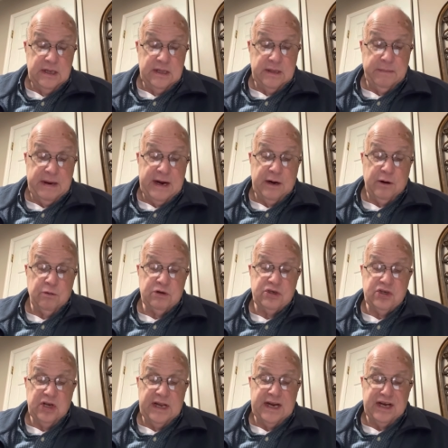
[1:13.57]
The buyer was
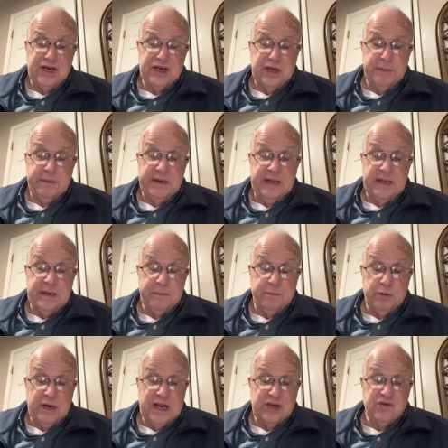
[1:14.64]
Gillette Company, and the
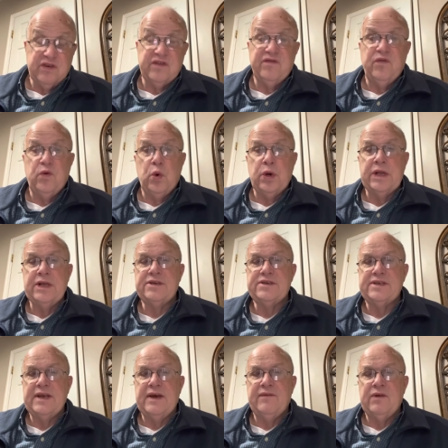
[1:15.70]
price was
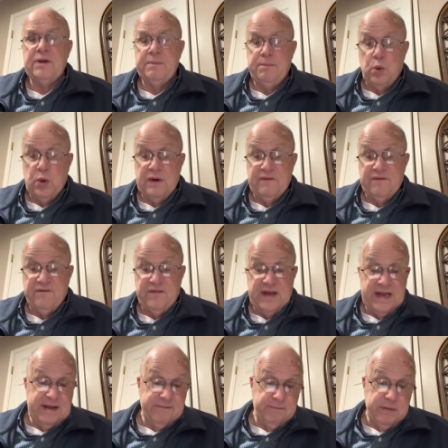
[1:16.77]

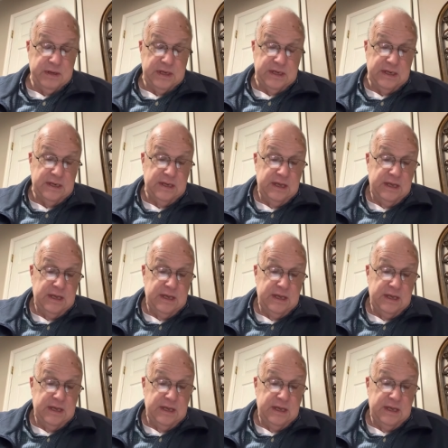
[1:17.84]
47.5 million